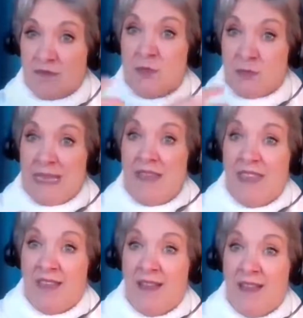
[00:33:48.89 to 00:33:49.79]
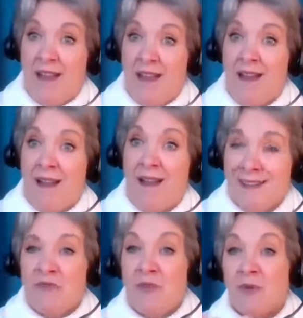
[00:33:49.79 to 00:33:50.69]
to be the I
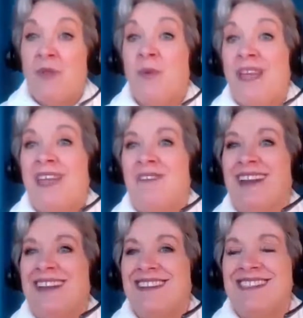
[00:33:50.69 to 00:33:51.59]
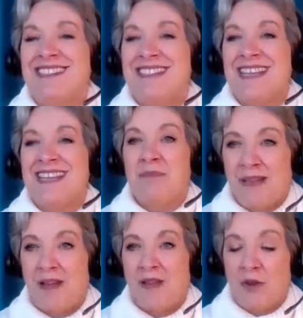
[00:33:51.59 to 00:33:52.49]
for the we, right? I say,
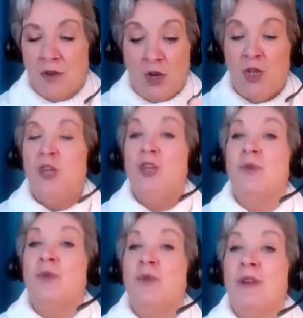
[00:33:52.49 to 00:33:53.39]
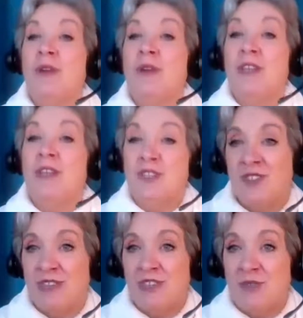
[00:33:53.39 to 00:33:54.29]
pick up, learn your instrument. What is
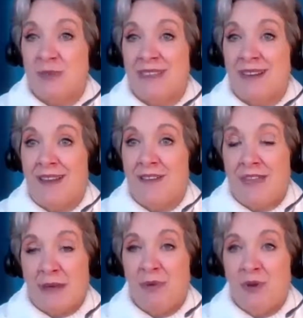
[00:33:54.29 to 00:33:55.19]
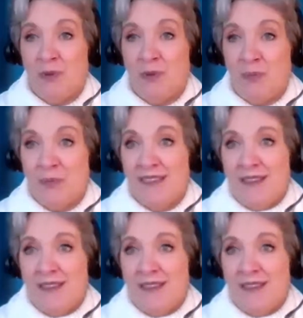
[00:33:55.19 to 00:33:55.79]
your instrument in life? That purpose.